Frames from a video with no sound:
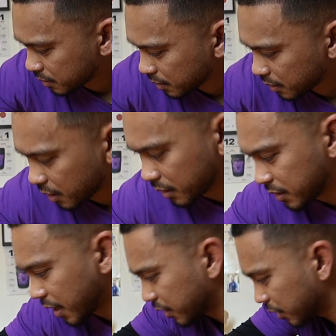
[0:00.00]
And I can
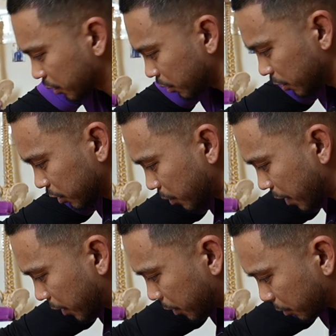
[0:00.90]
take this all the
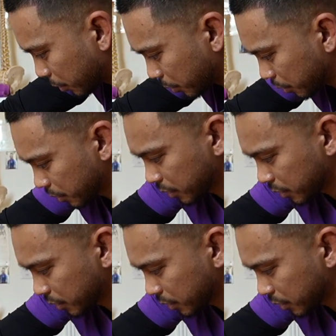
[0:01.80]
way through